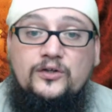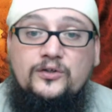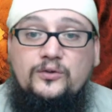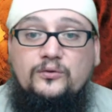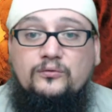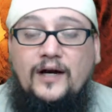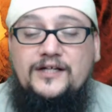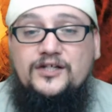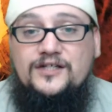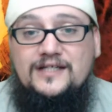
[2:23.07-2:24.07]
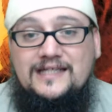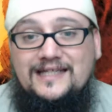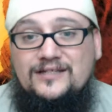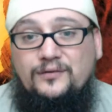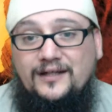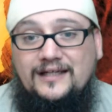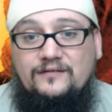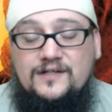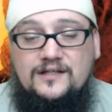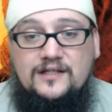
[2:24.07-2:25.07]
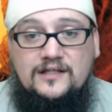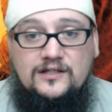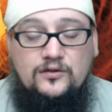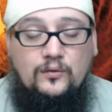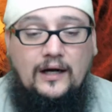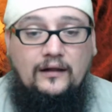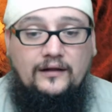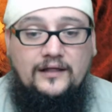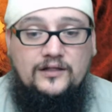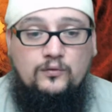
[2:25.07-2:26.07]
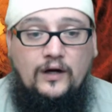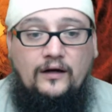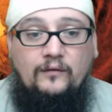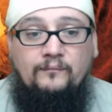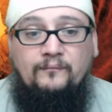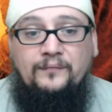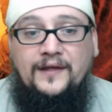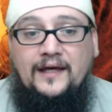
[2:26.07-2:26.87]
to righteousness, and this really gives us this duality as well.